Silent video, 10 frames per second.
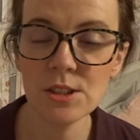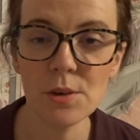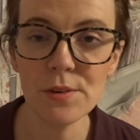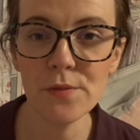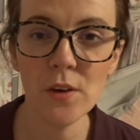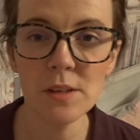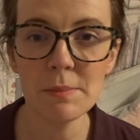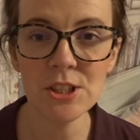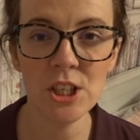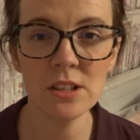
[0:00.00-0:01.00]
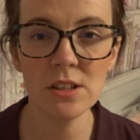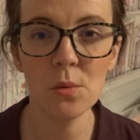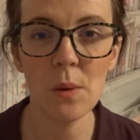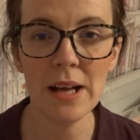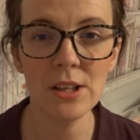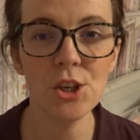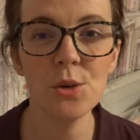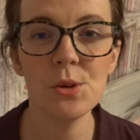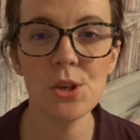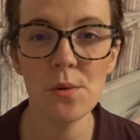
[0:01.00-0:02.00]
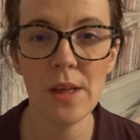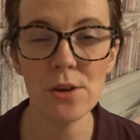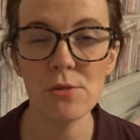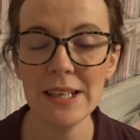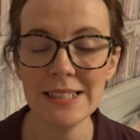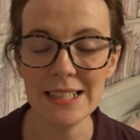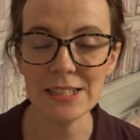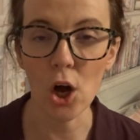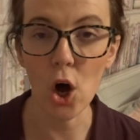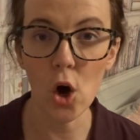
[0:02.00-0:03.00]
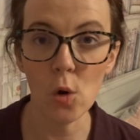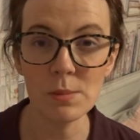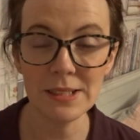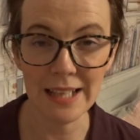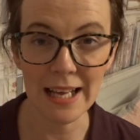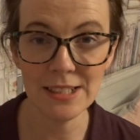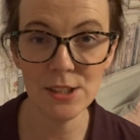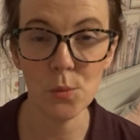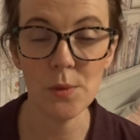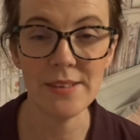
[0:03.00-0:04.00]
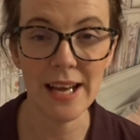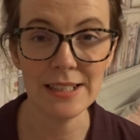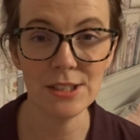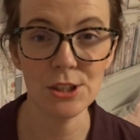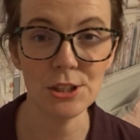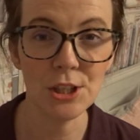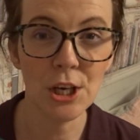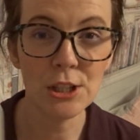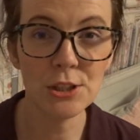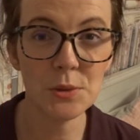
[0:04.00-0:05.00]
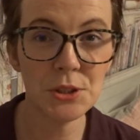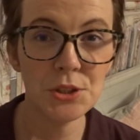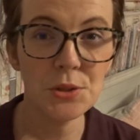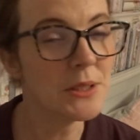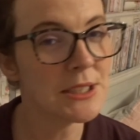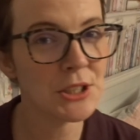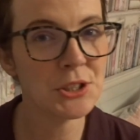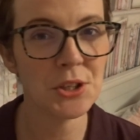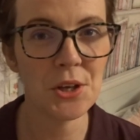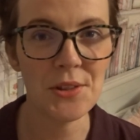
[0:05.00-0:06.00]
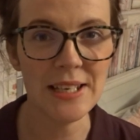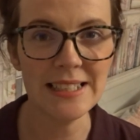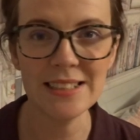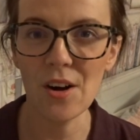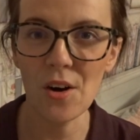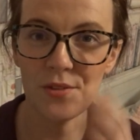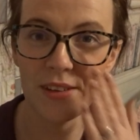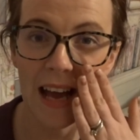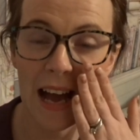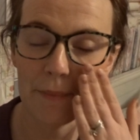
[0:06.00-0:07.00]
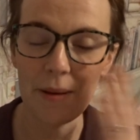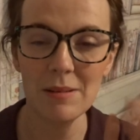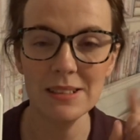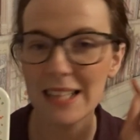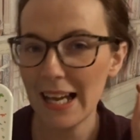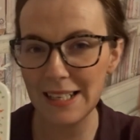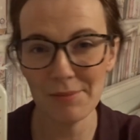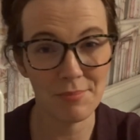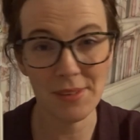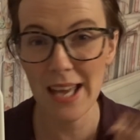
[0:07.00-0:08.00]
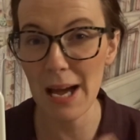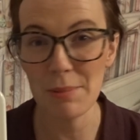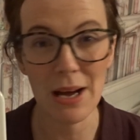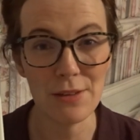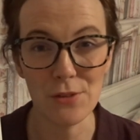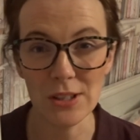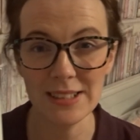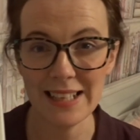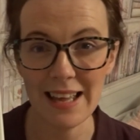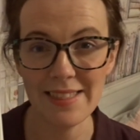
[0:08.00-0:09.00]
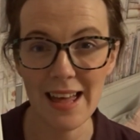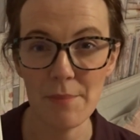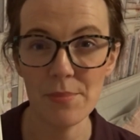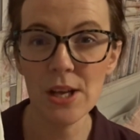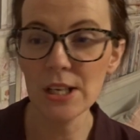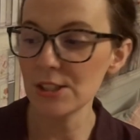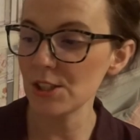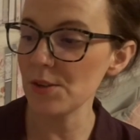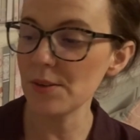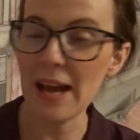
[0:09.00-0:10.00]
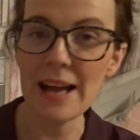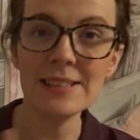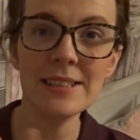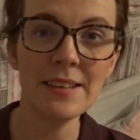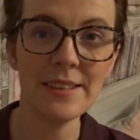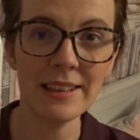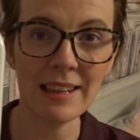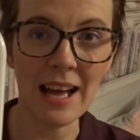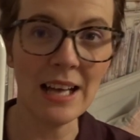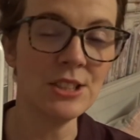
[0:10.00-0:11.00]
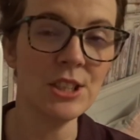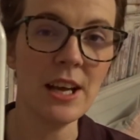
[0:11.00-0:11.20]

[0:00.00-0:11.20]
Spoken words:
So if you followed my channel a while, you would know that Grace is obsessed with dinosaurs. So as soon as I saw these on the app, I was like, yep, I've got to get them. So you get the large